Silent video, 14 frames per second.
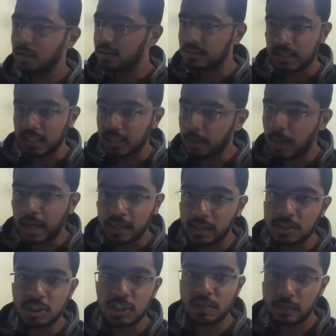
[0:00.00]
same I
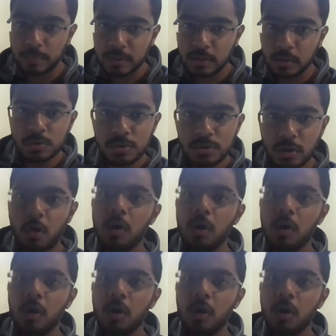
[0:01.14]
and j will be used.